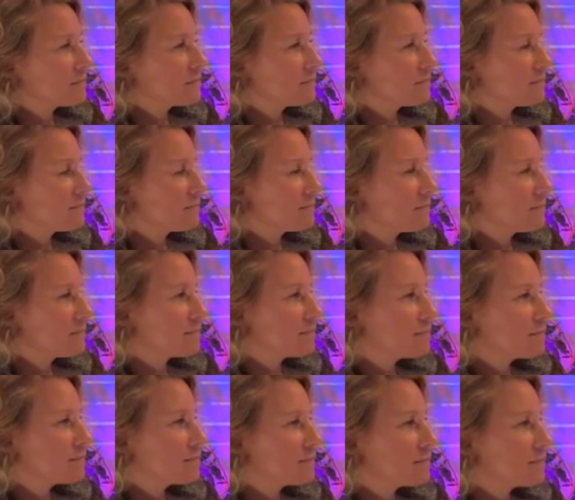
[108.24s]

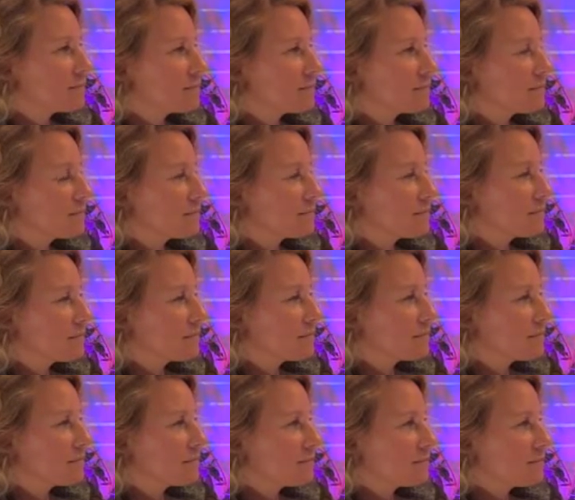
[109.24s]

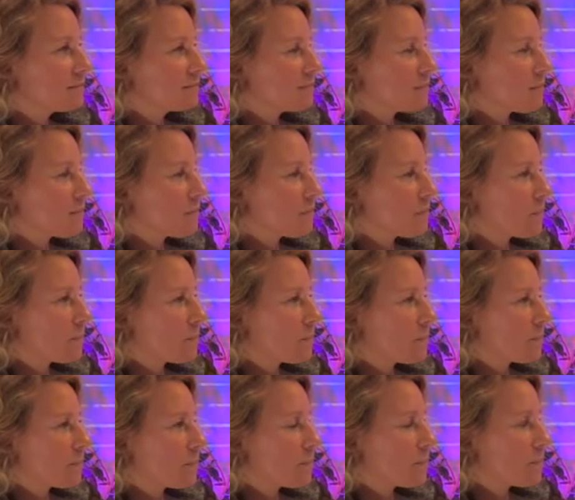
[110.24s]

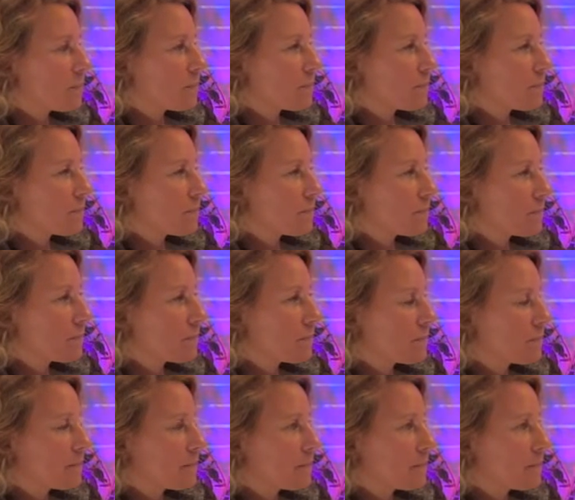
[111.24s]

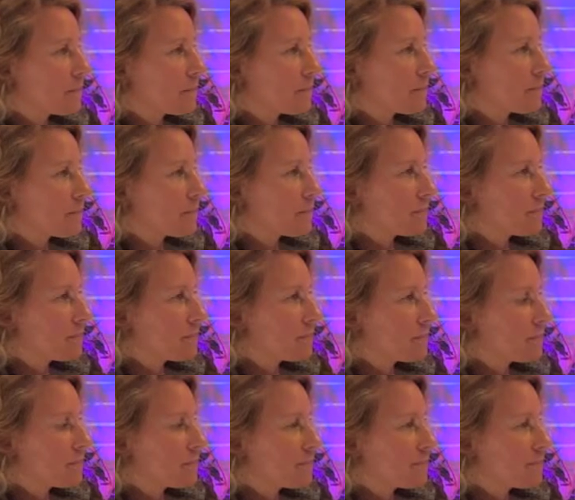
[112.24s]
No words are spoken by the person on screen.